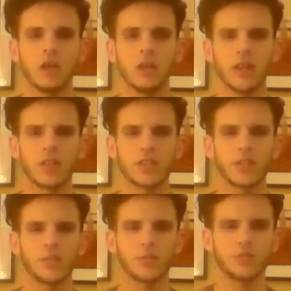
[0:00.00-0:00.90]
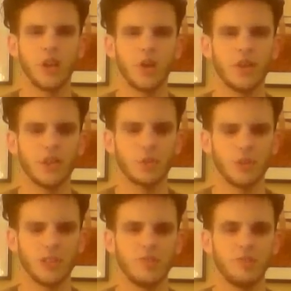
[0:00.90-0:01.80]
Last thing for pro, and this
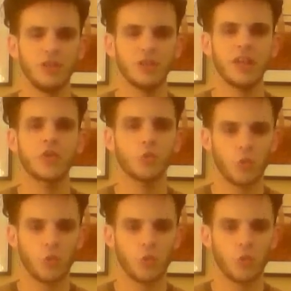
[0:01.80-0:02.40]
wasn't even really a